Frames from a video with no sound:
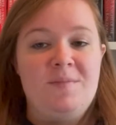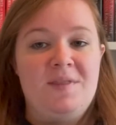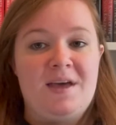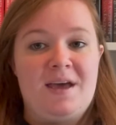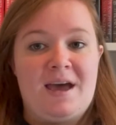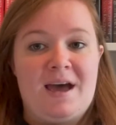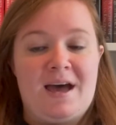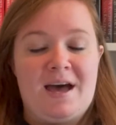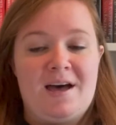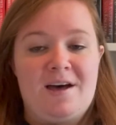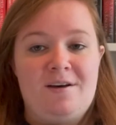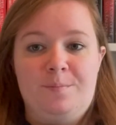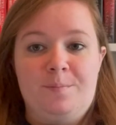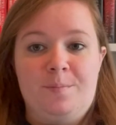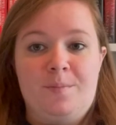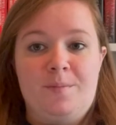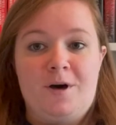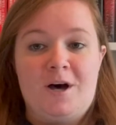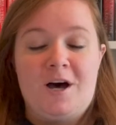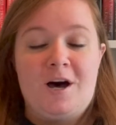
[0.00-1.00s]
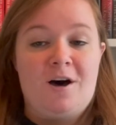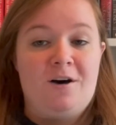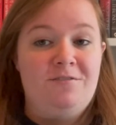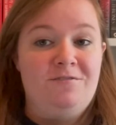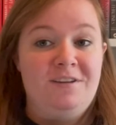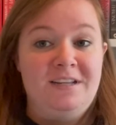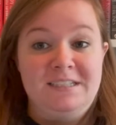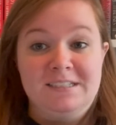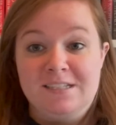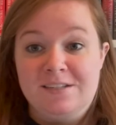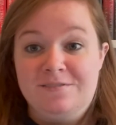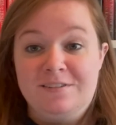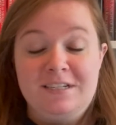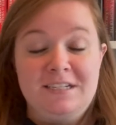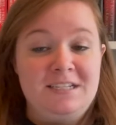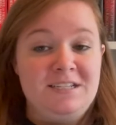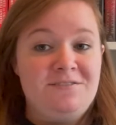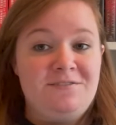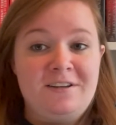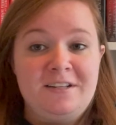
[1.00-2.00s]
they have offensive and
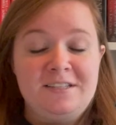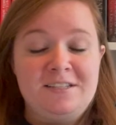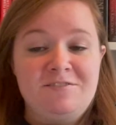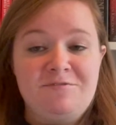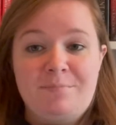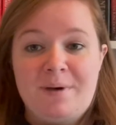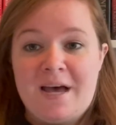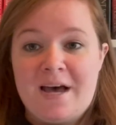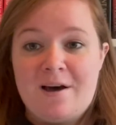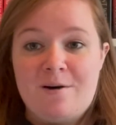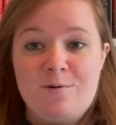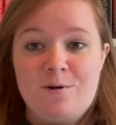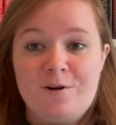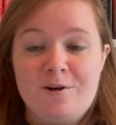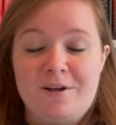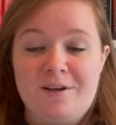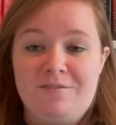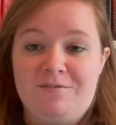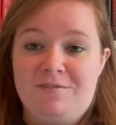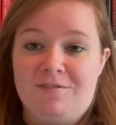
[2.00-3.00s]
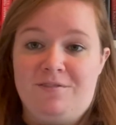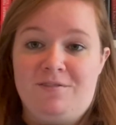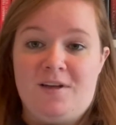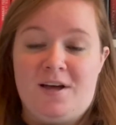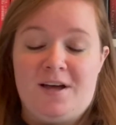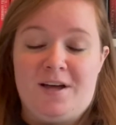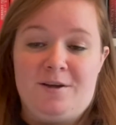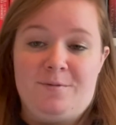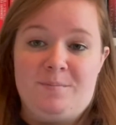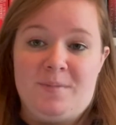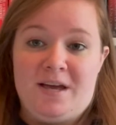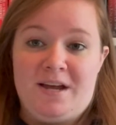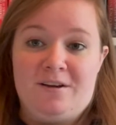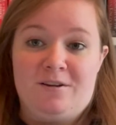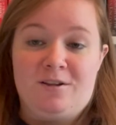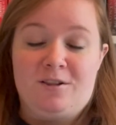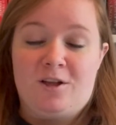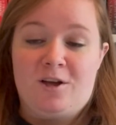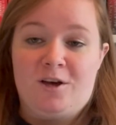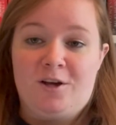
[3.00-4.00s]
defensive power if
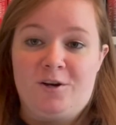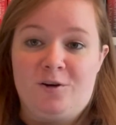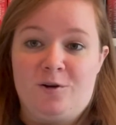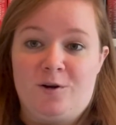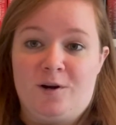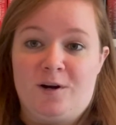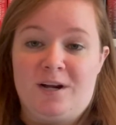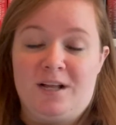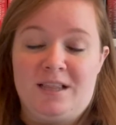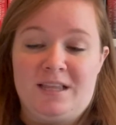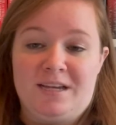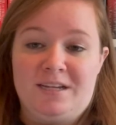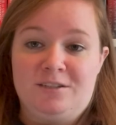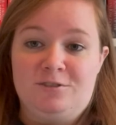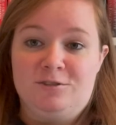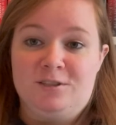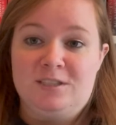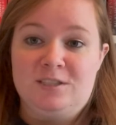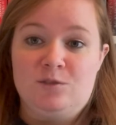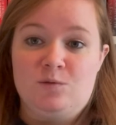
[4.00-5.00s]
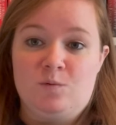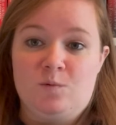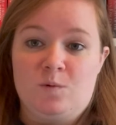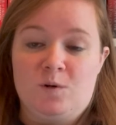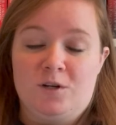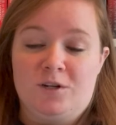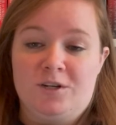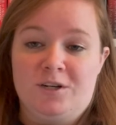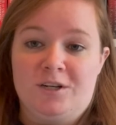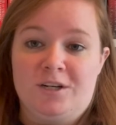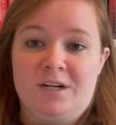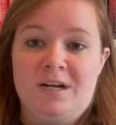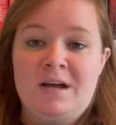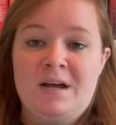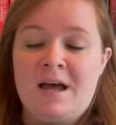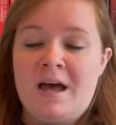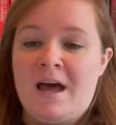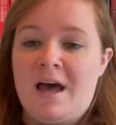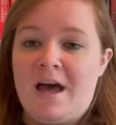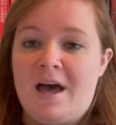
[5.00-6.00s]
Arelon or Elantris were
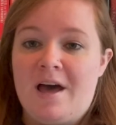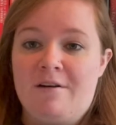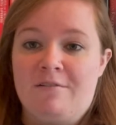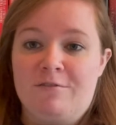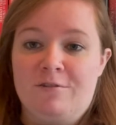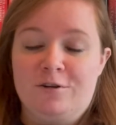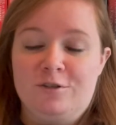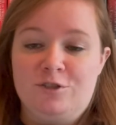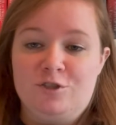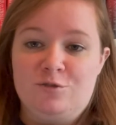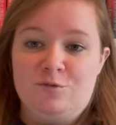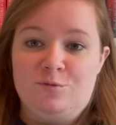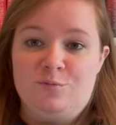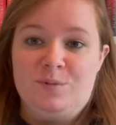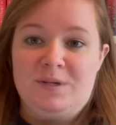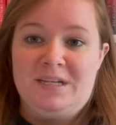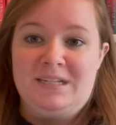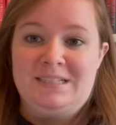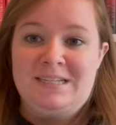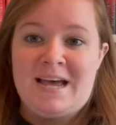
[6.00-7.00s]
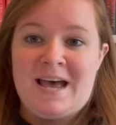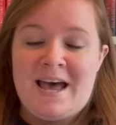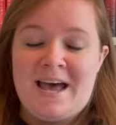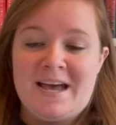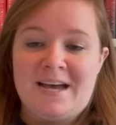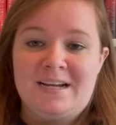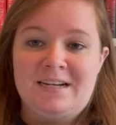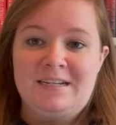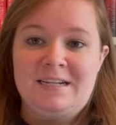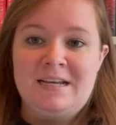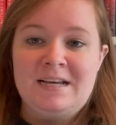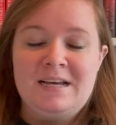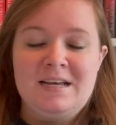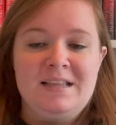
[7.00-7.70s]
ever to be attacked.